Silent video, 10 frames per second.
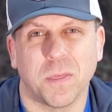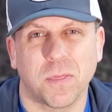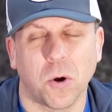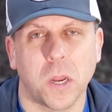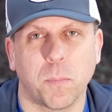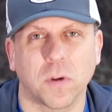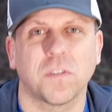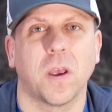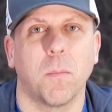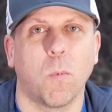
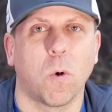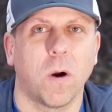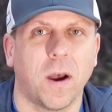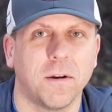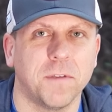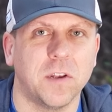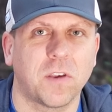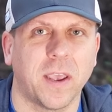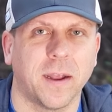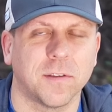30% more out of each
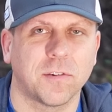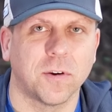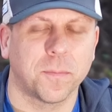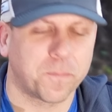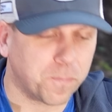canister.